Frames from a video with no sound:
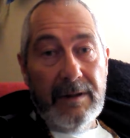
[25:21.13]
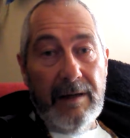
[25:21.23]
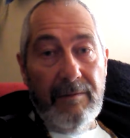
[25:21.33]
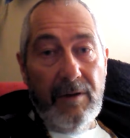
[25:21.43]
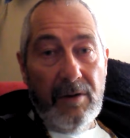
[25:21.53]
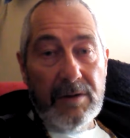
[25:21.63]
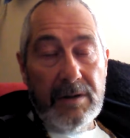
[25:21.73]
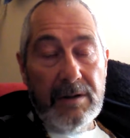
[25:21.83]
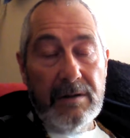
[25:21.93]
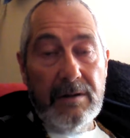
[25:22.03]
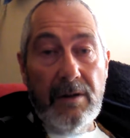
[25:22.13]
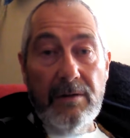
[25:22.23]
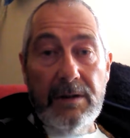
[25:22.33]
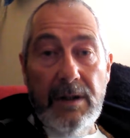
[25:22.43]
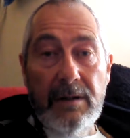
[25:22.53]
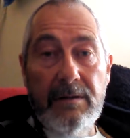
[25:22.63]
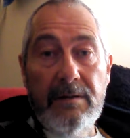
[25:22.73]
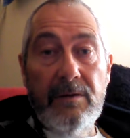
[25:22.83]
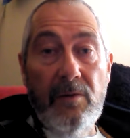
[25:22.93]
have lost contact